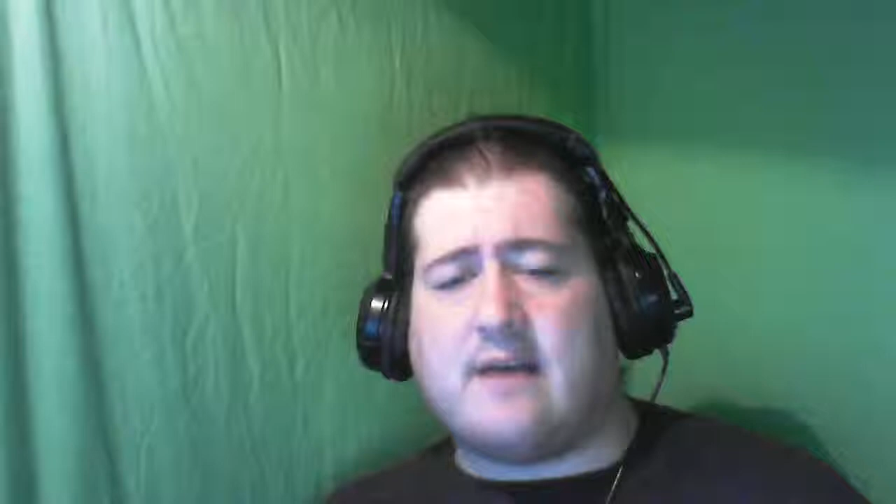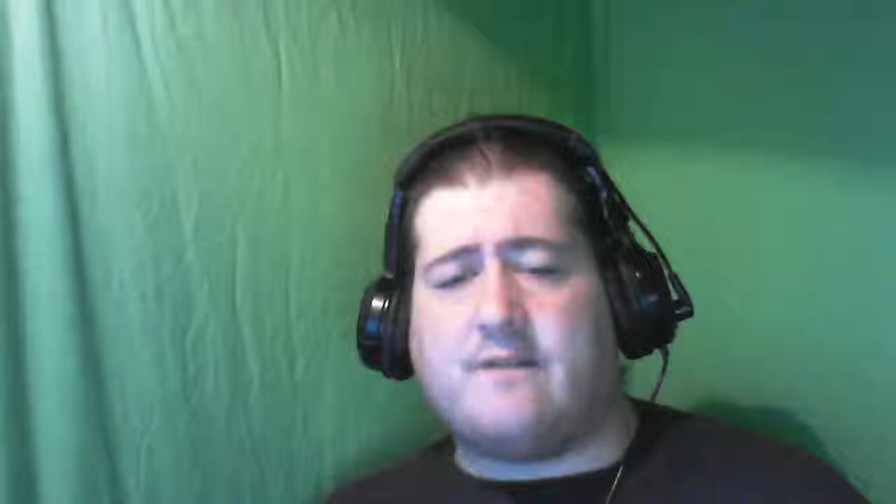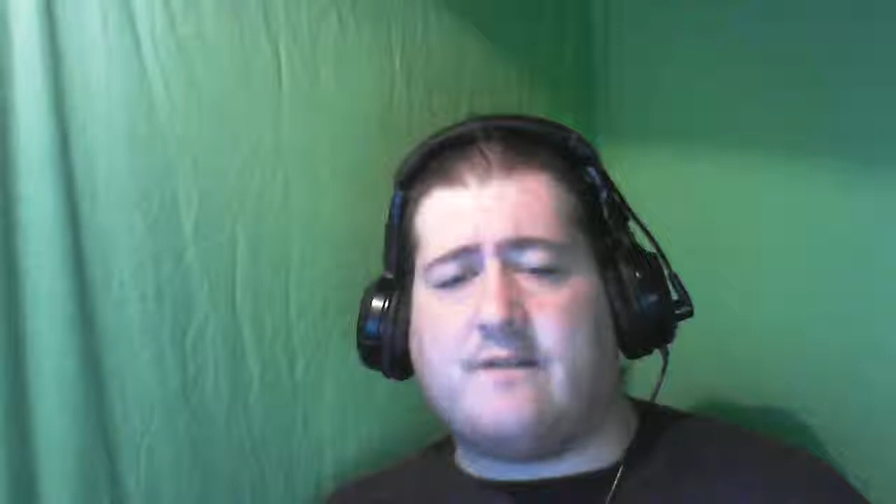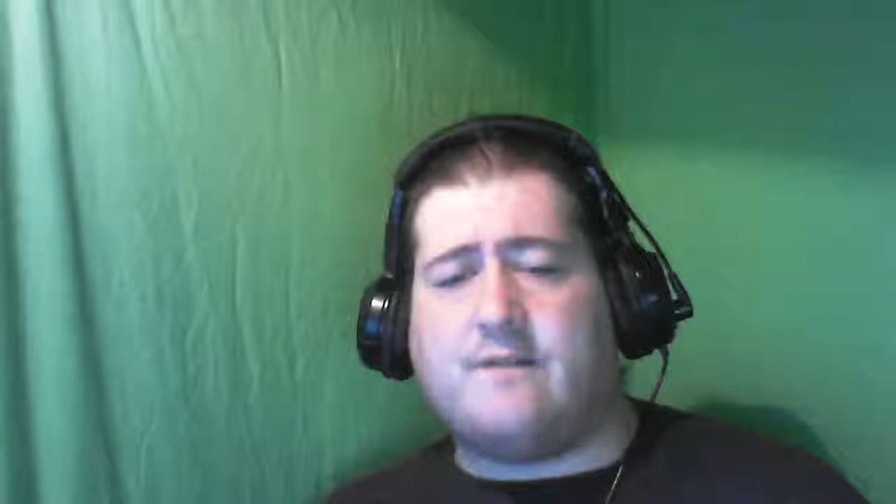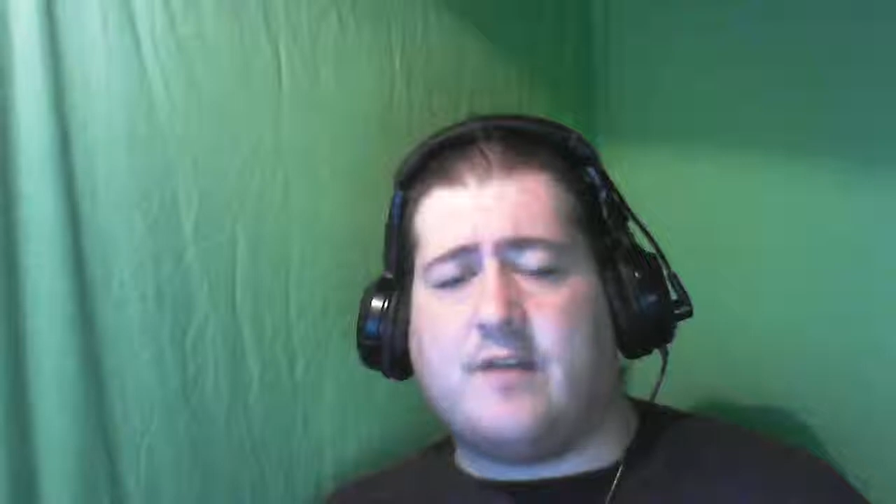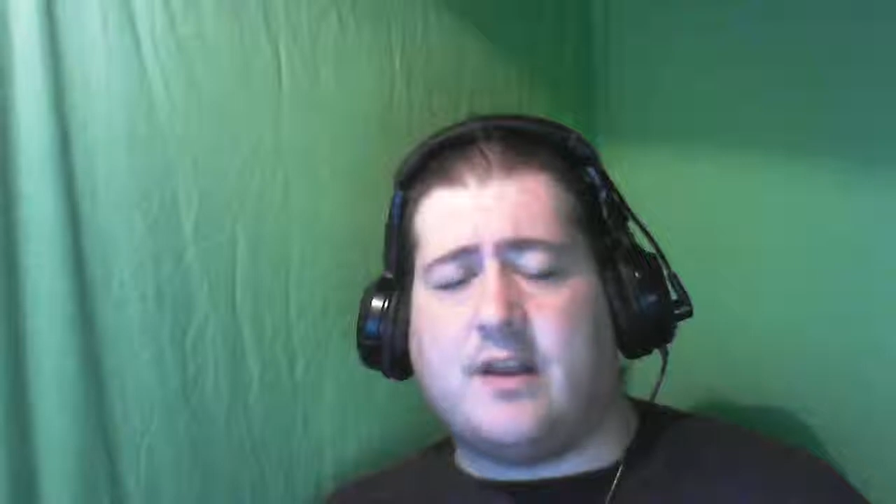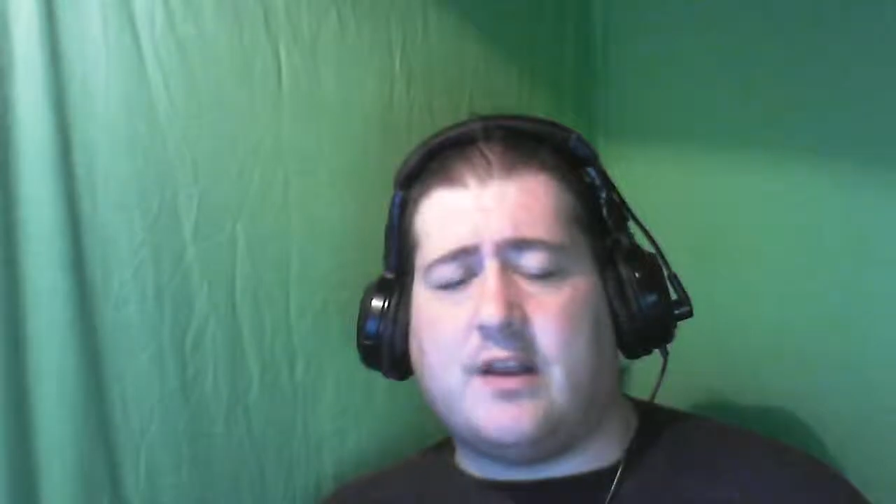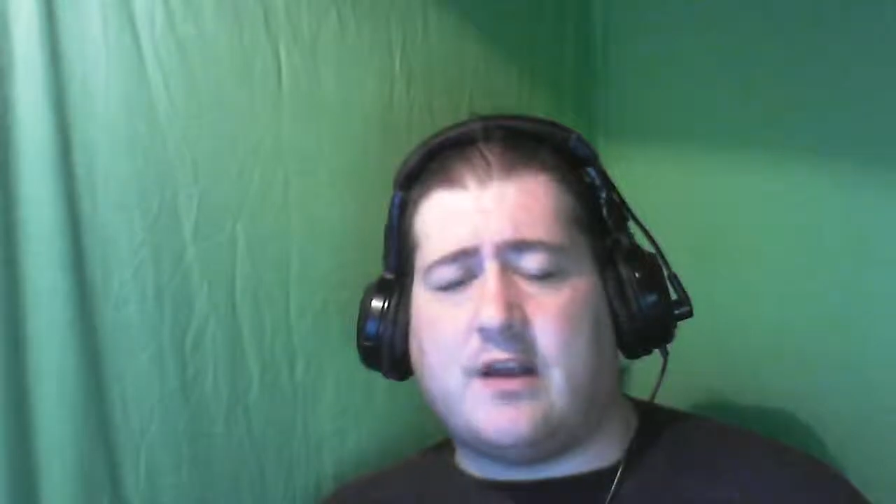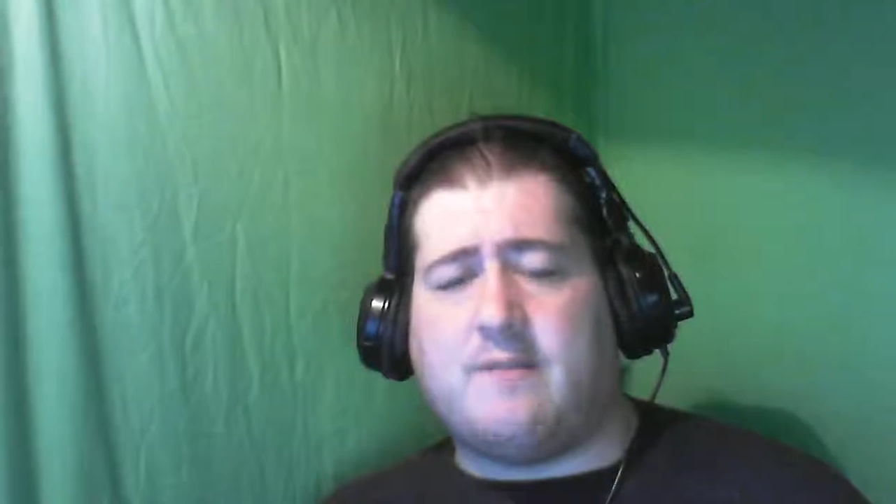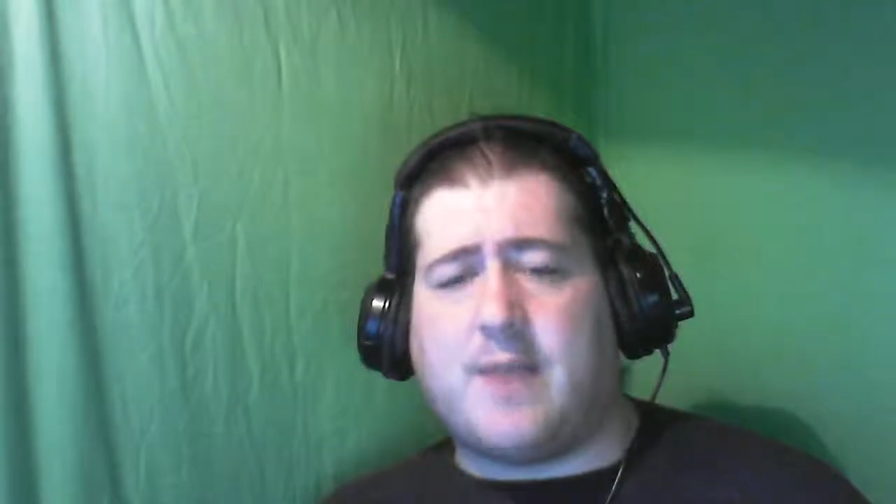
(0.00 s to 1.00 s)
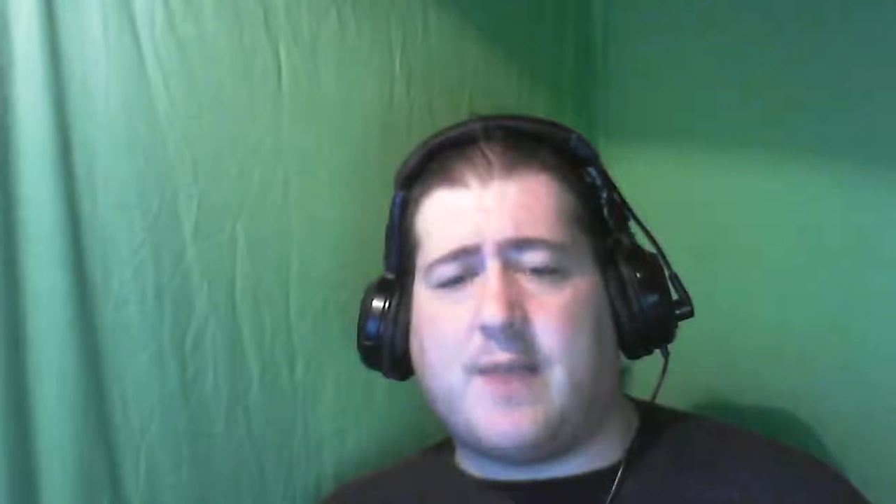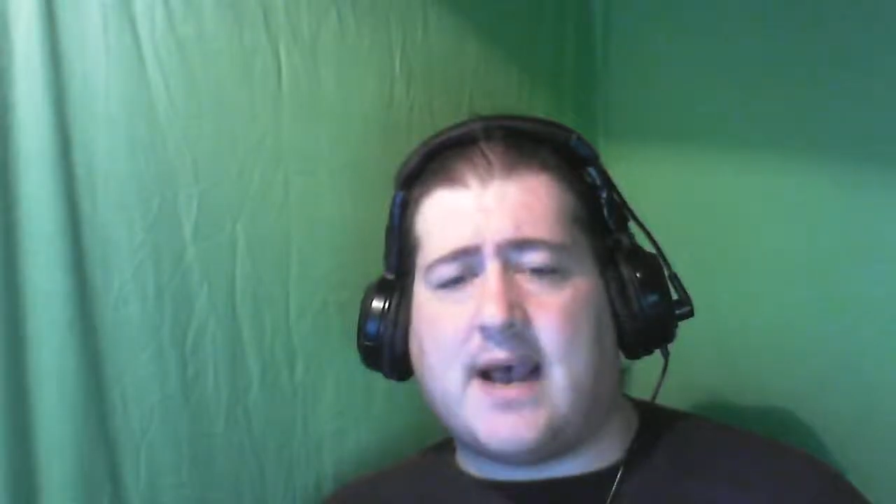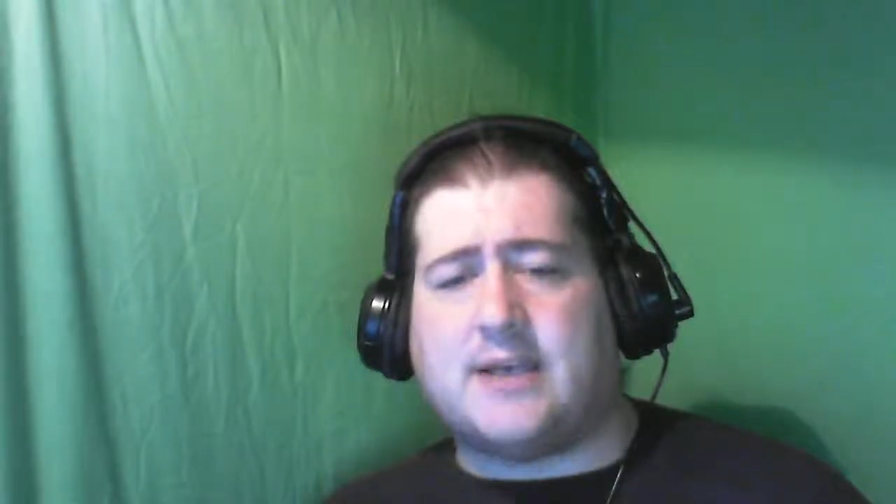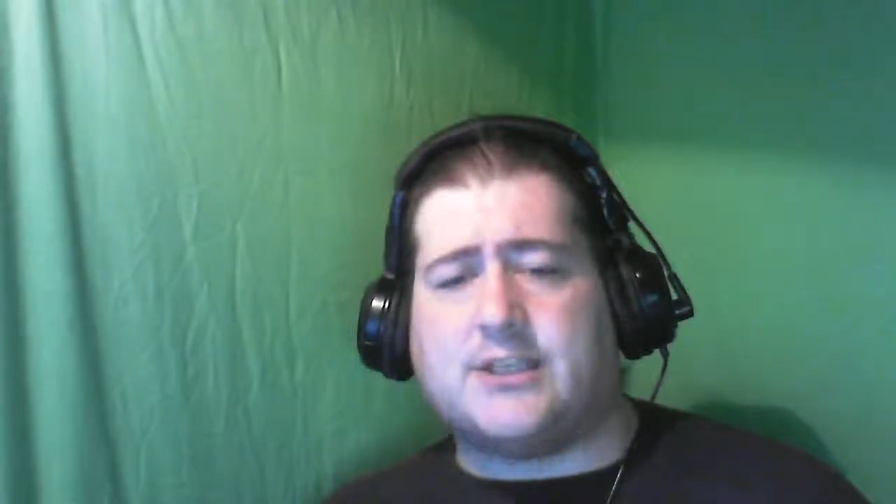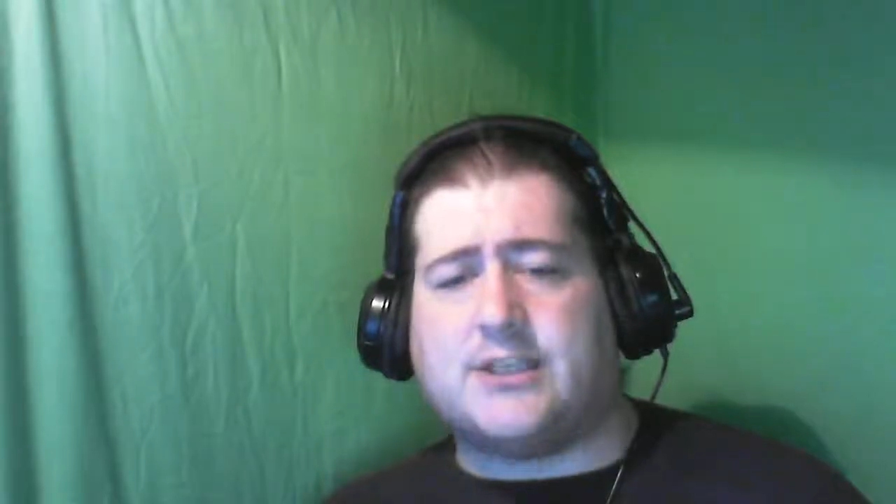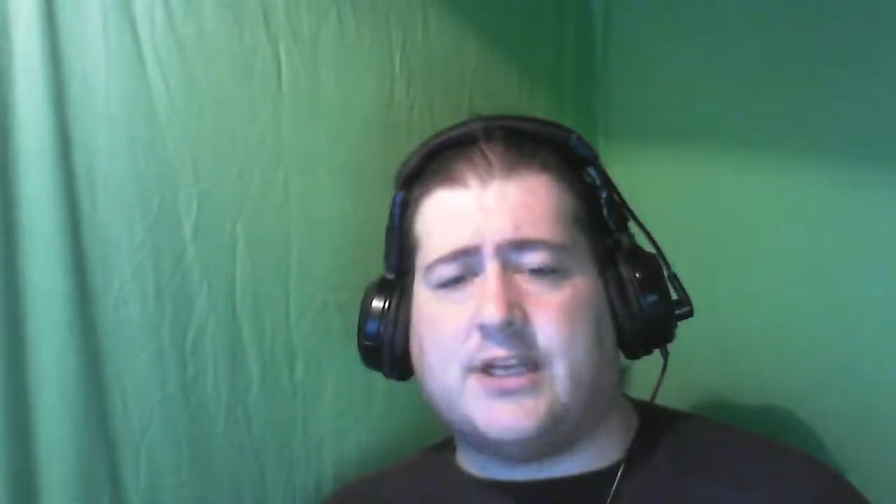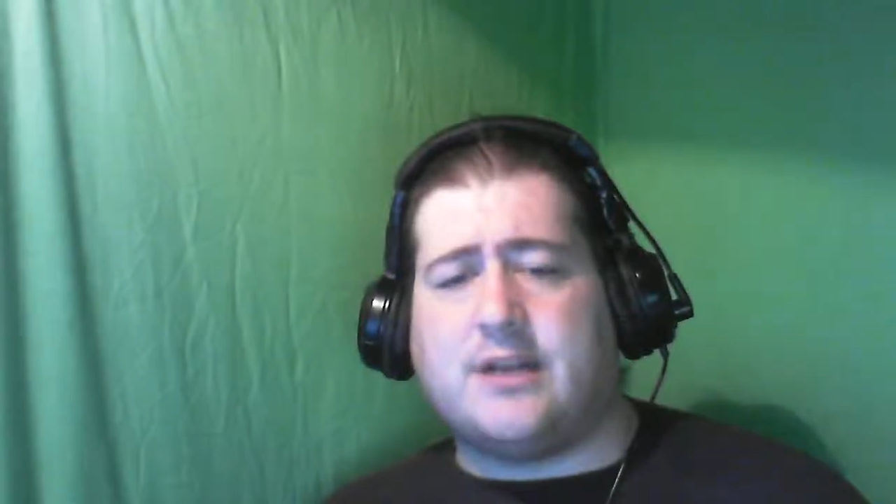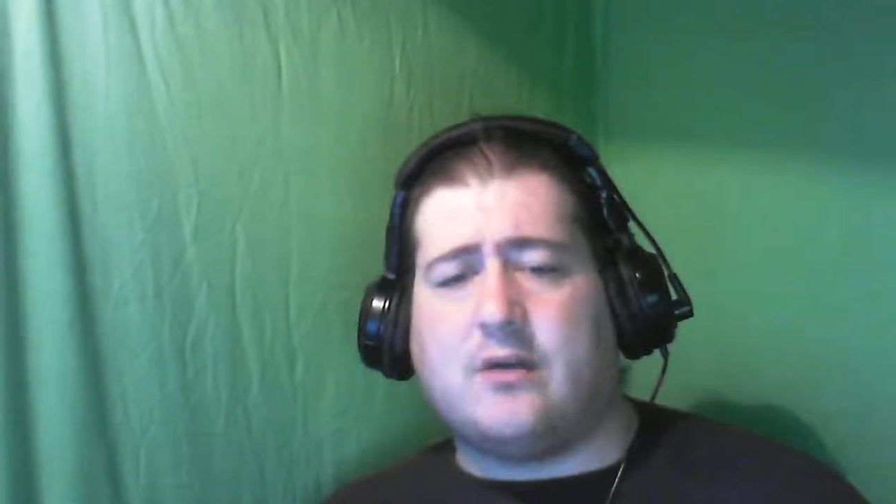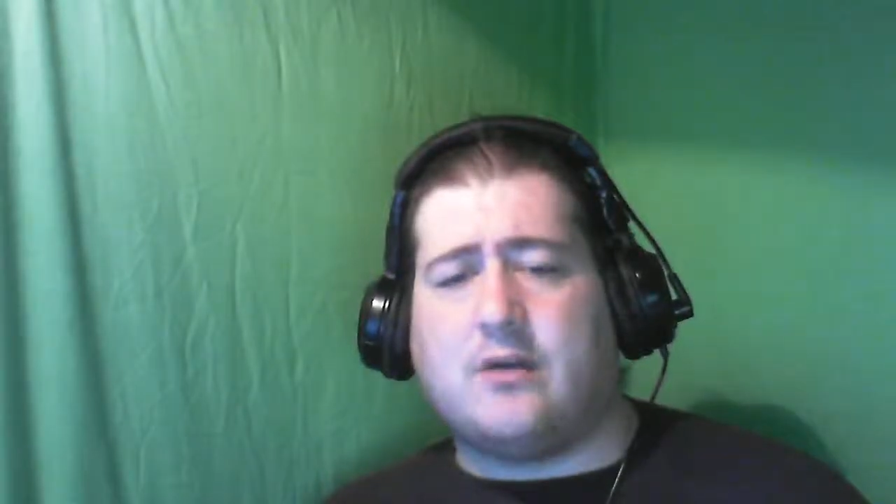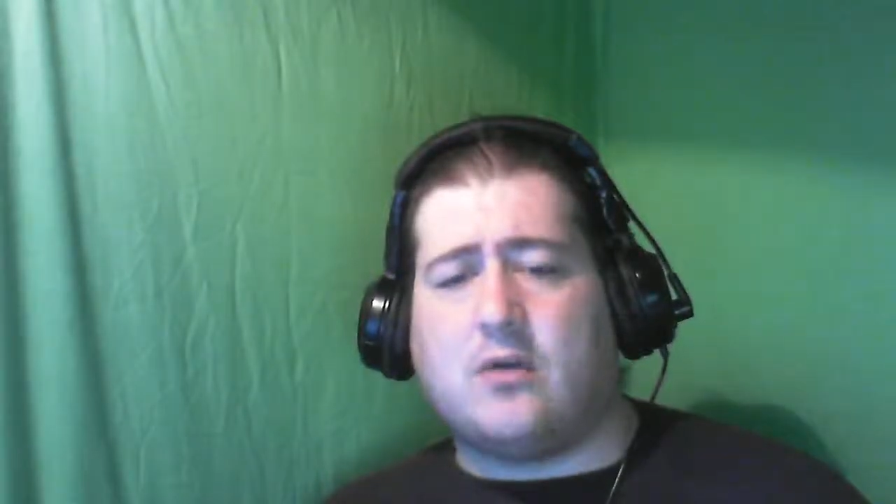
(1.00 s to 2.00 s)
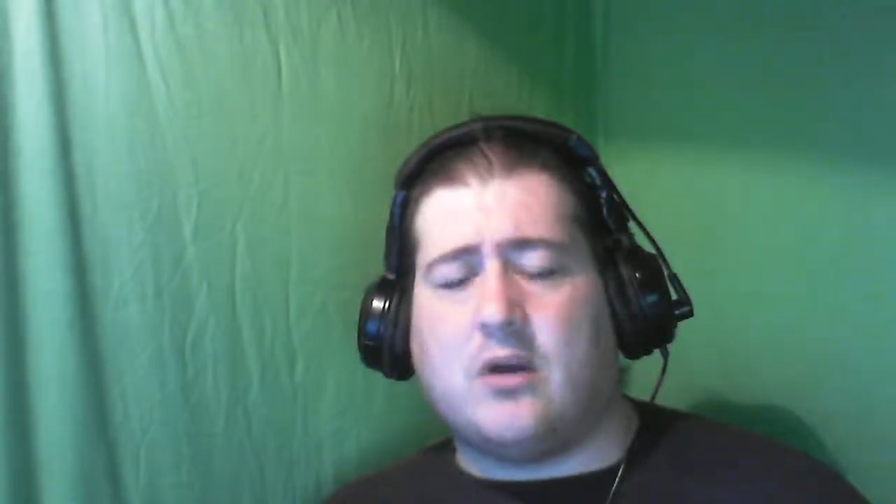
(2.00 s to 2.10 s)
enough passion or